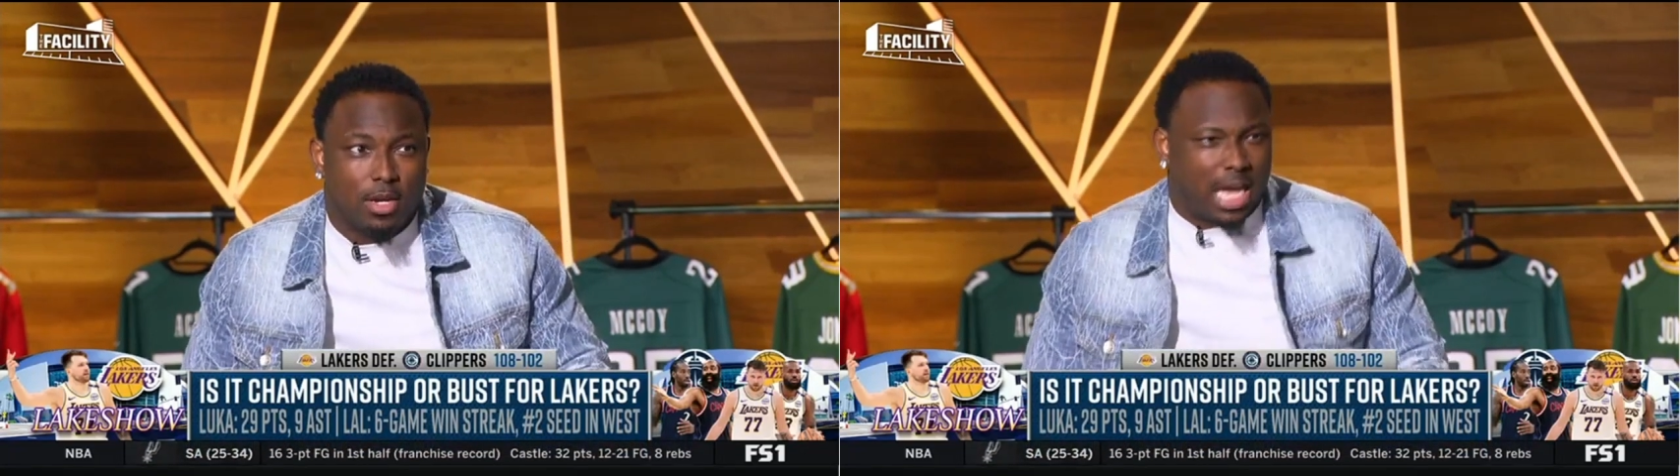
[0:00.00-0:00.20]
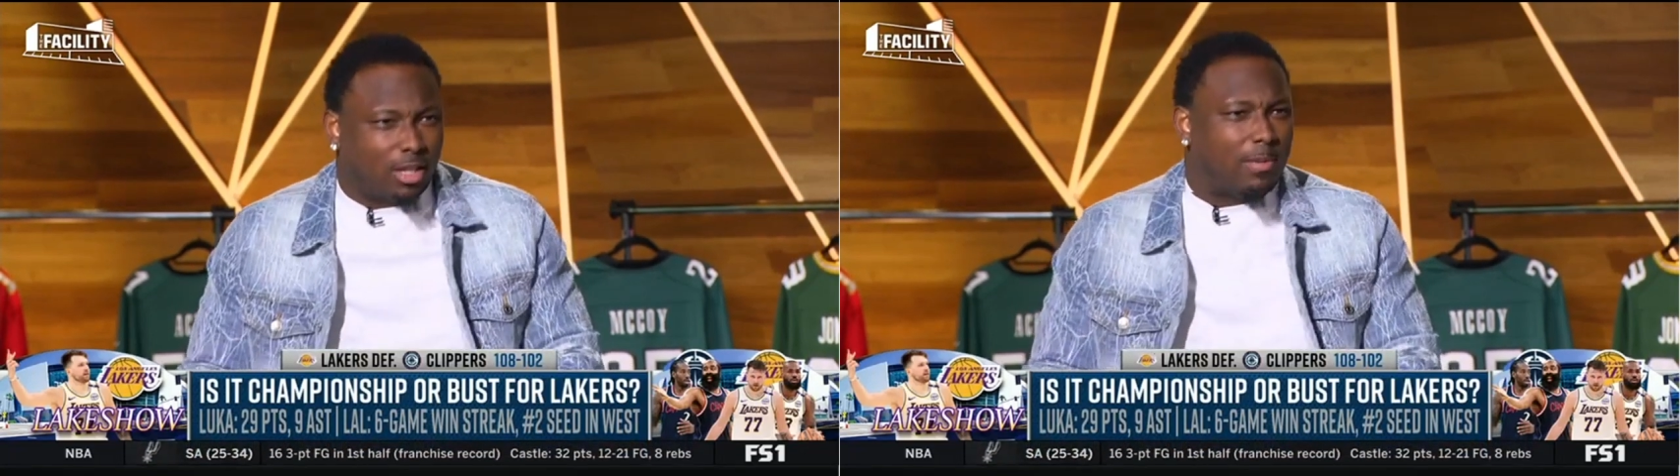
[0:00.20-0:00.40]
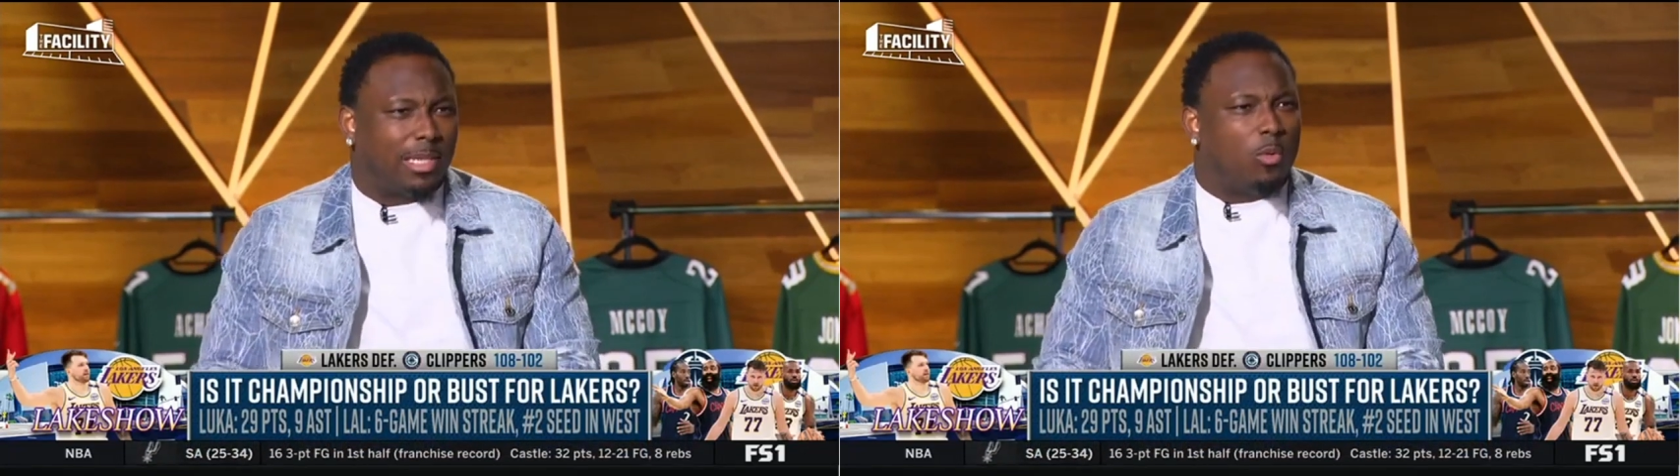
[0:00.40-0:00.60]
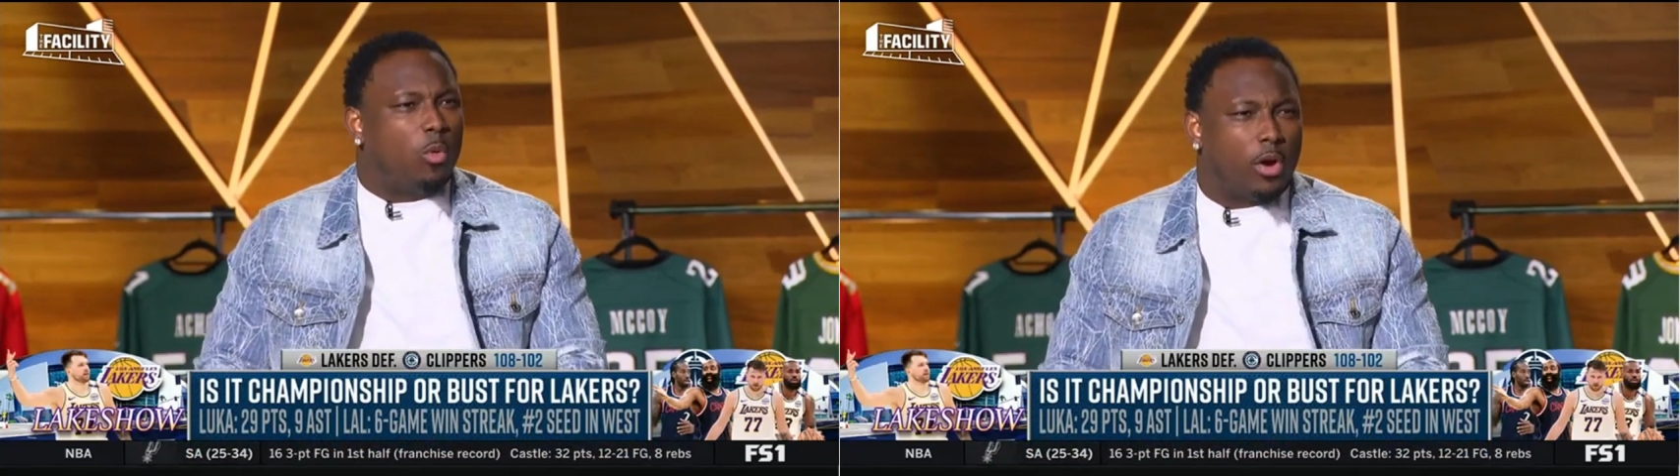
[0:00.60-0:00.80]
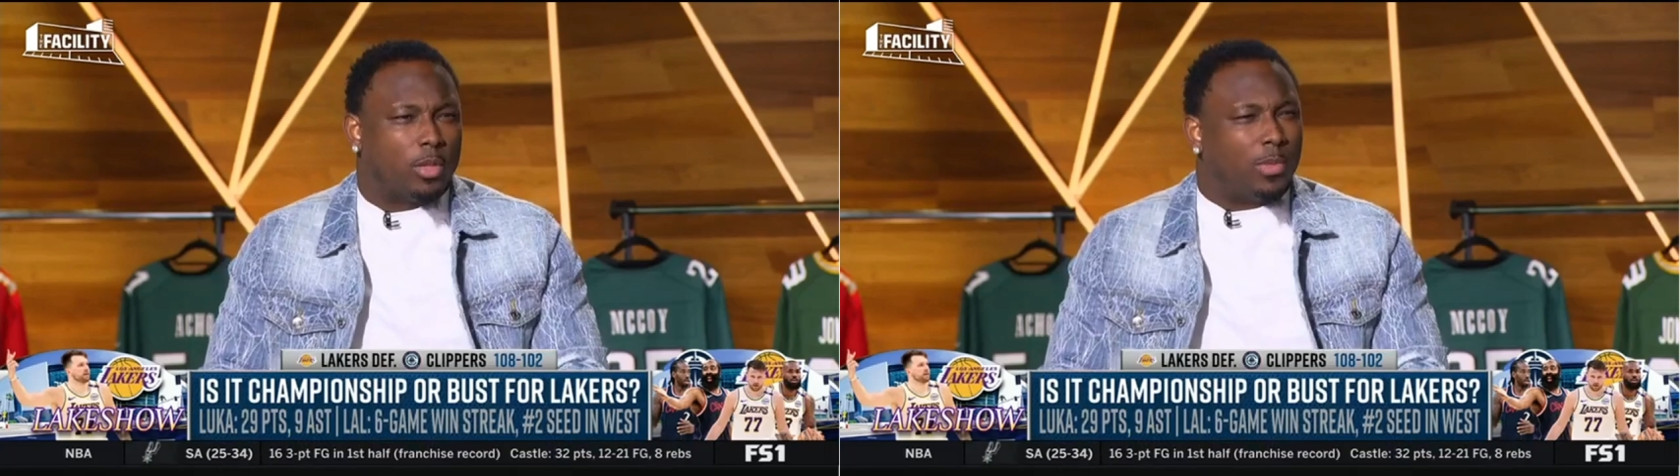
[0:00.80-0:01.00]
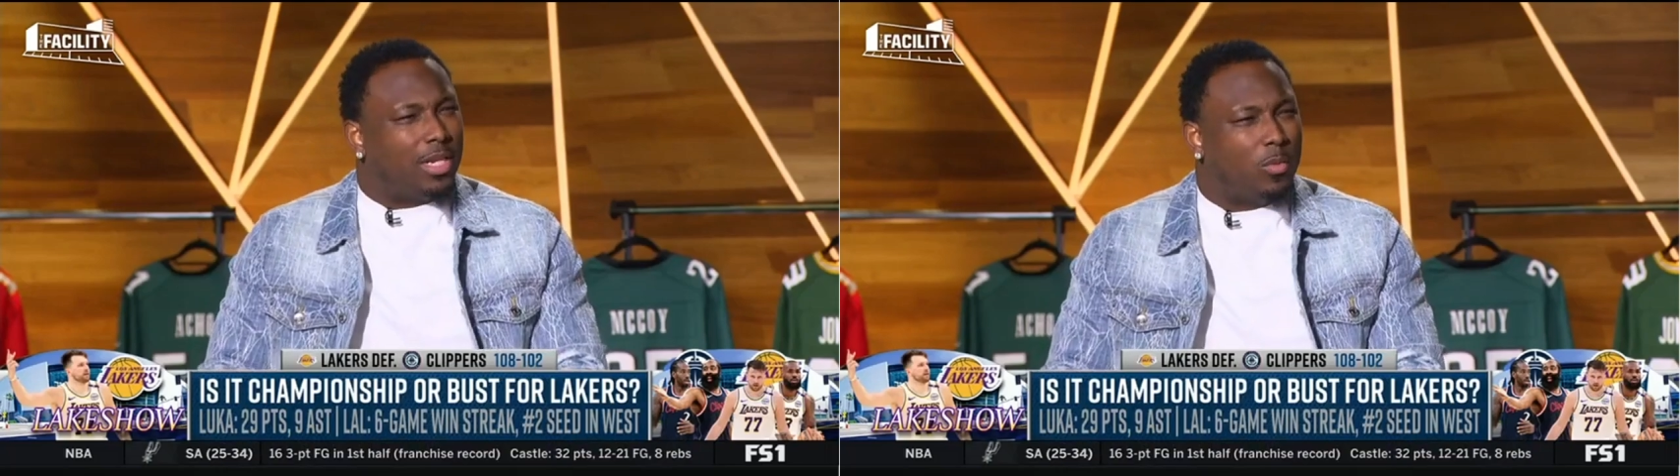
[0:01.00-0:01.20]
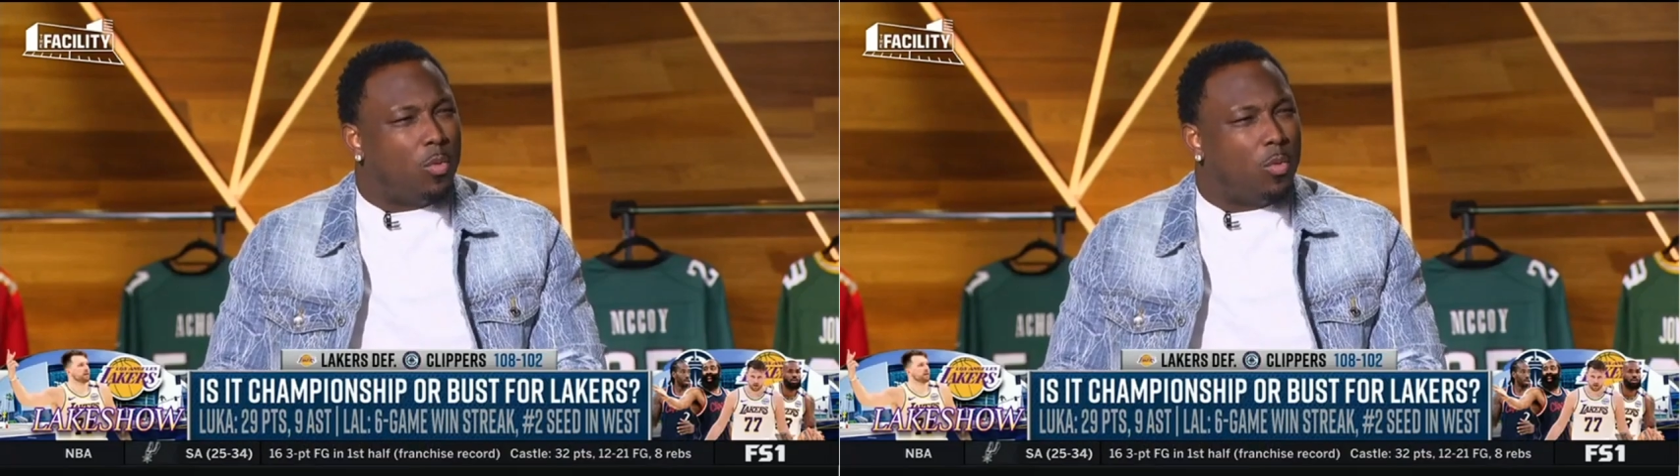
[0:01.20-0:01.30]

I thought about the Warriors, but then the